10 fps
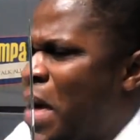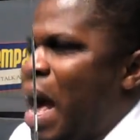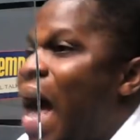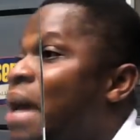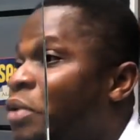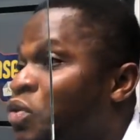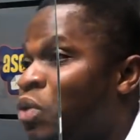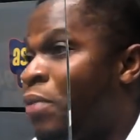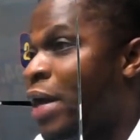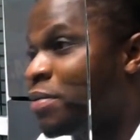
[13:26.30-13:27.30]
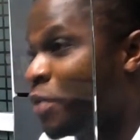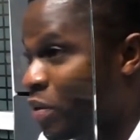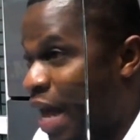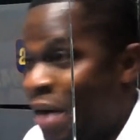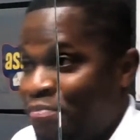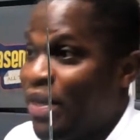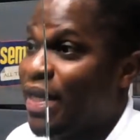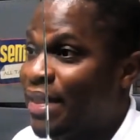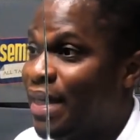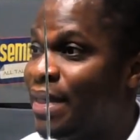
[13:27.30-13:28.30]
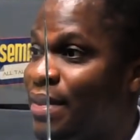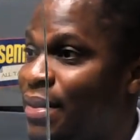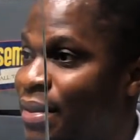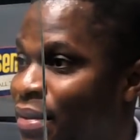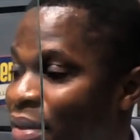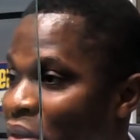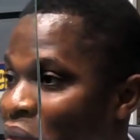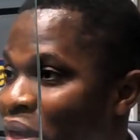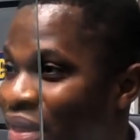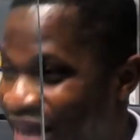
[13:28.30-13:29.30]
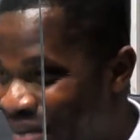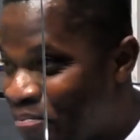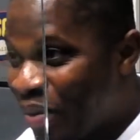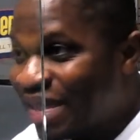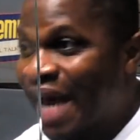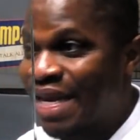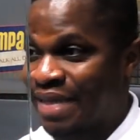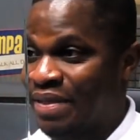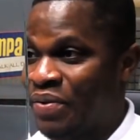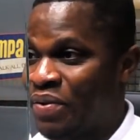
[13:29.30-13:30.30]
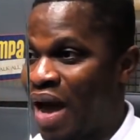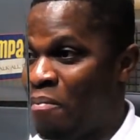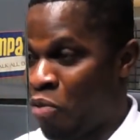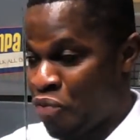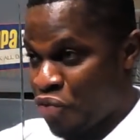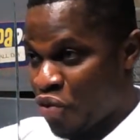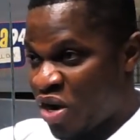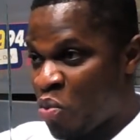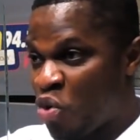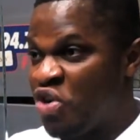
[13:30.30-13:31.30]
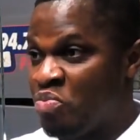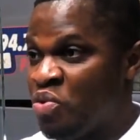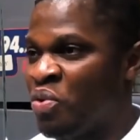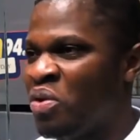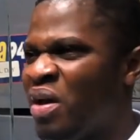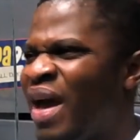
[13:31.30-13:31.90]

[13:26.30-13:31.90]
I am not surprised because I predicted this. Say the bitterness no abonyono na ewo nimu no.